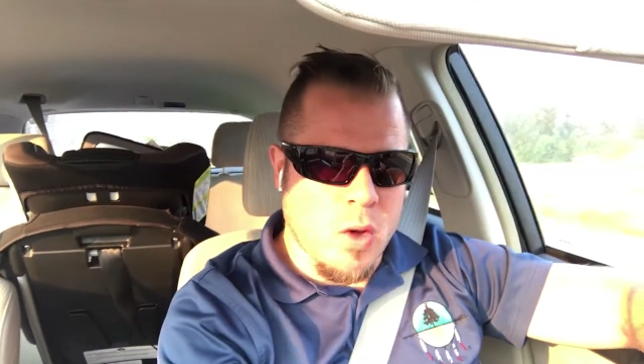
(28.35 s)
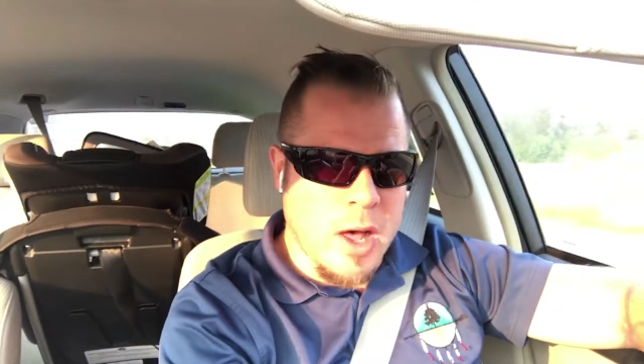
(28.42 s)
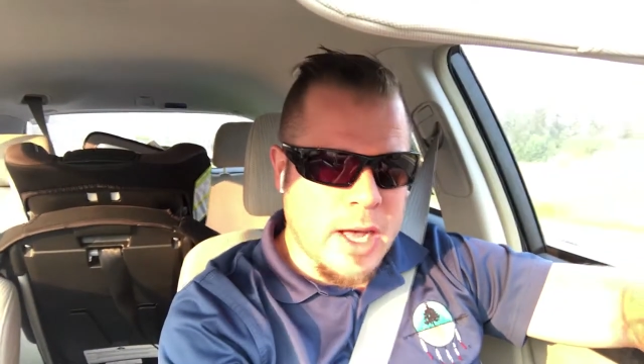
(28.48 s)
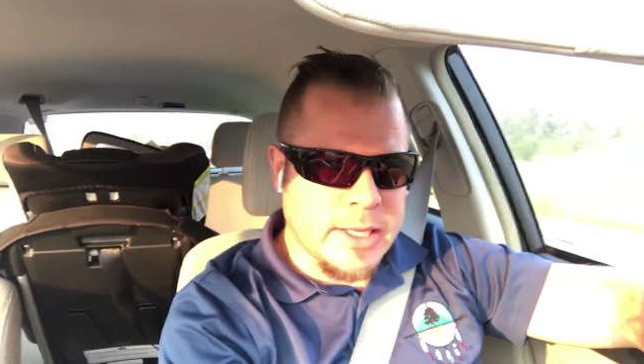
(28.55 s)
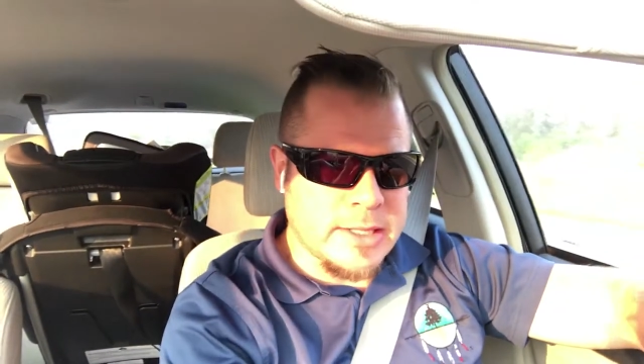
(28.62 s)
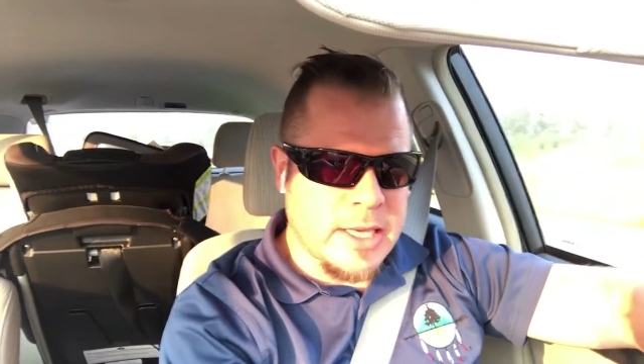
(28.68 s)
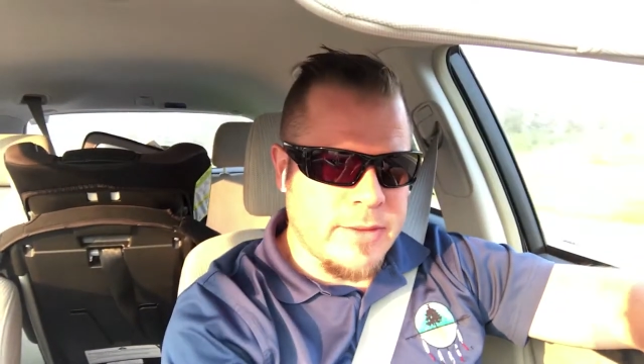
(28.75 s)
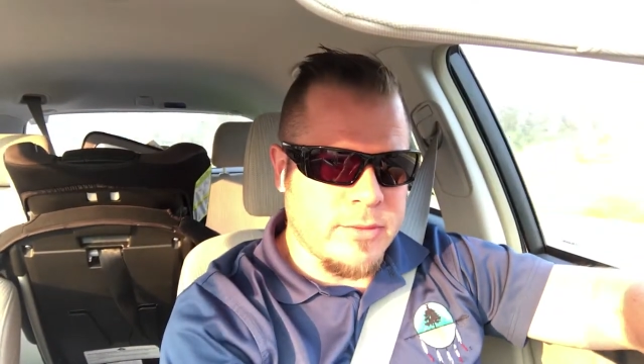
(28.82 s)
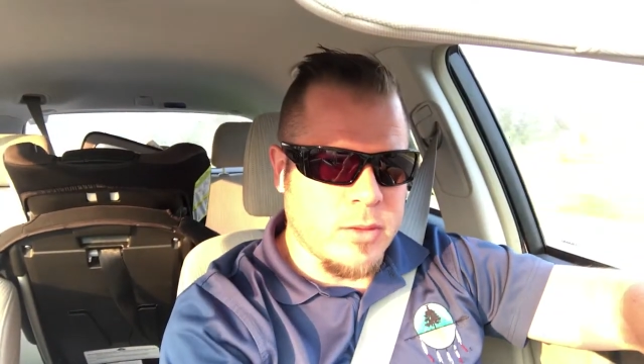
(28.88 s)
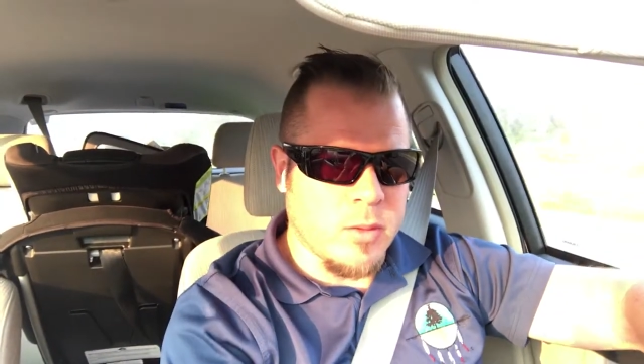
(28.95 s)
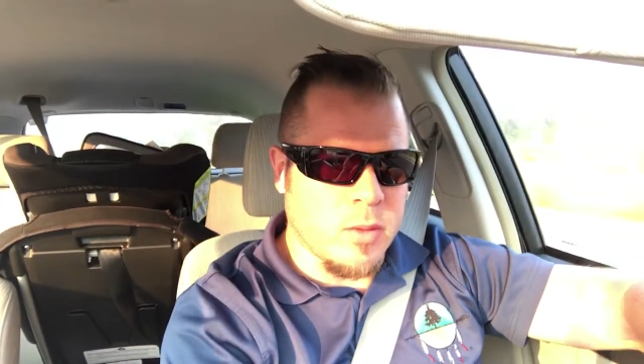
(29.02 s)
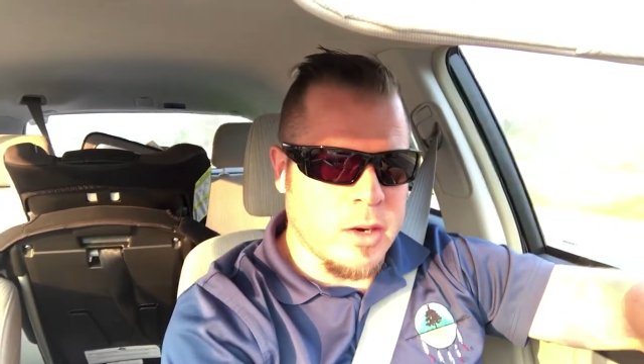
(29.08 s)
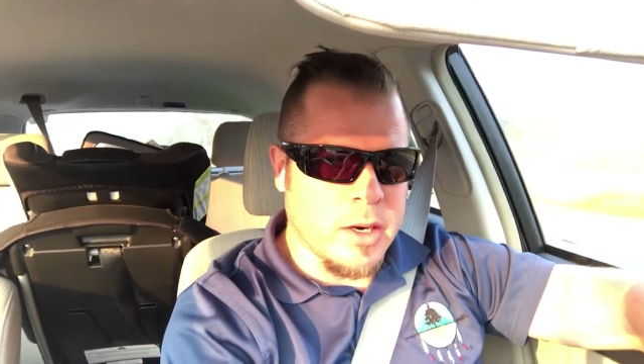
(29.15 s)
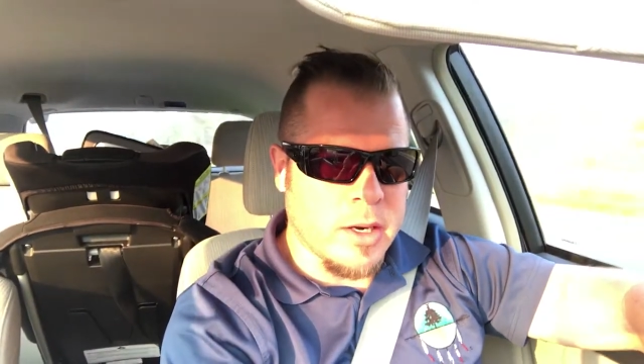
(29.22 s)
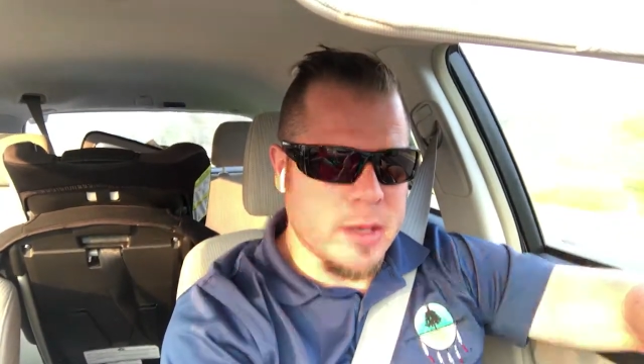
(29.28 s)
walks after
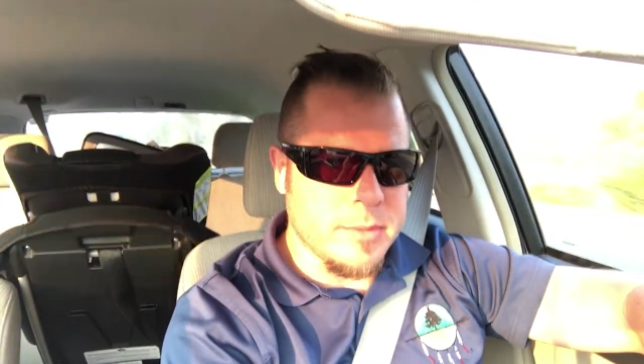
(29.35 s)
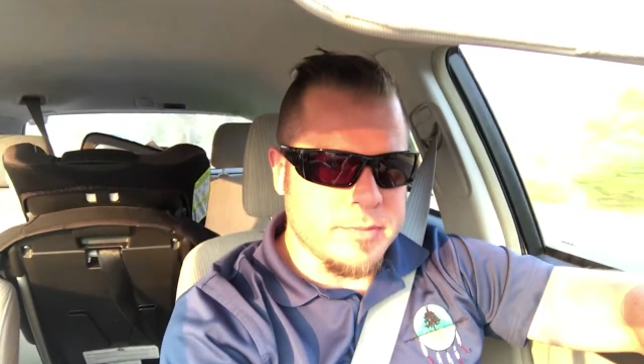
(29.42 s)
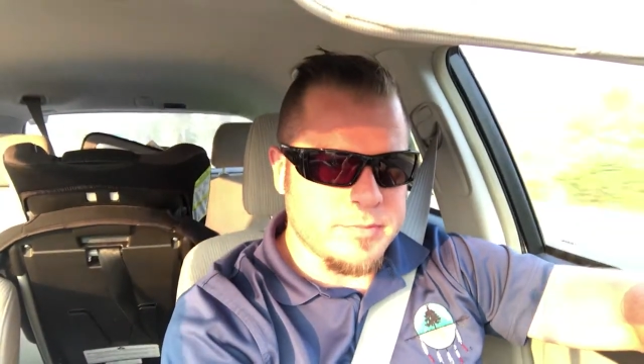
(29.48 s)
work